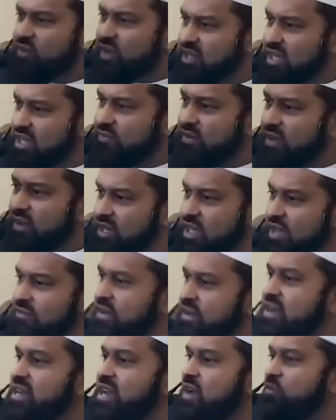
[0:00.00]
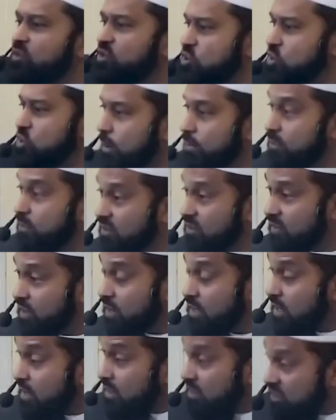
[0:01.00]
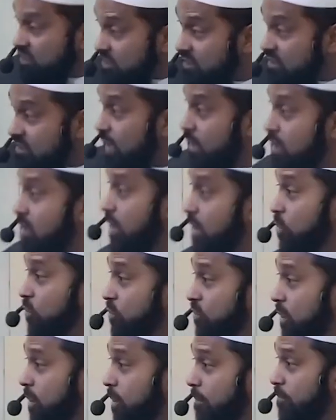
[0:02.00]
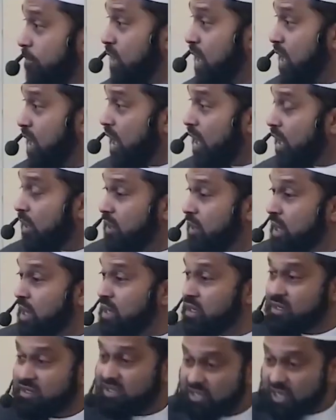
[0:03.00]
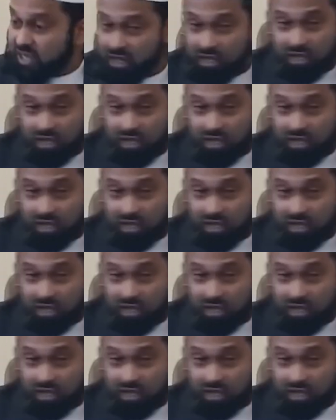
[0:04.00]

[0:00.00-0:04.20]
give, and give, and give, and, give, and never stop giving. This is Al Kawthar. Allah is